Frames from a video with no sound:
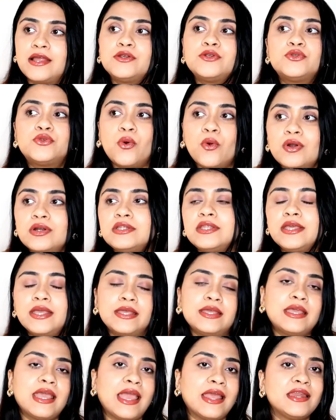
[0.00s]
I don't
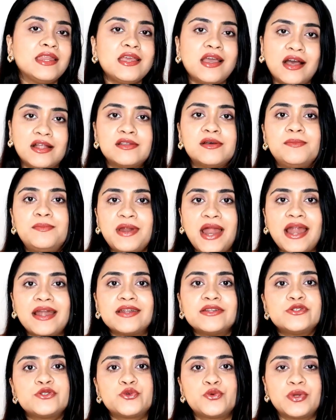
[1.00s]
think any other
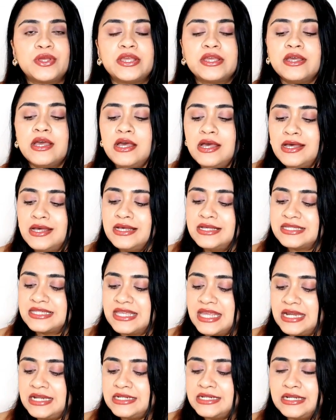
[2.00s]
brand is doing
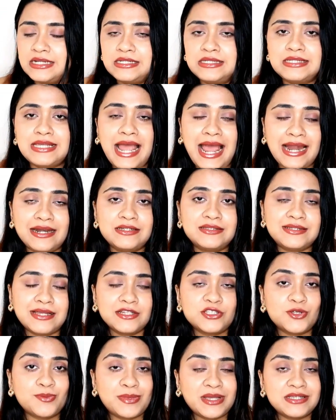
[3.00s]
skin tints at
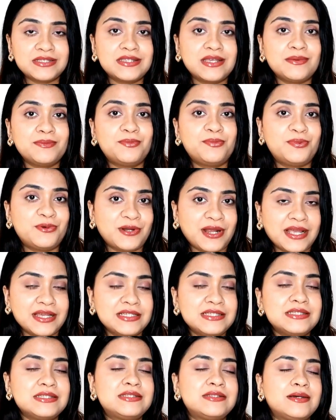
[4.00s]
such amazing price.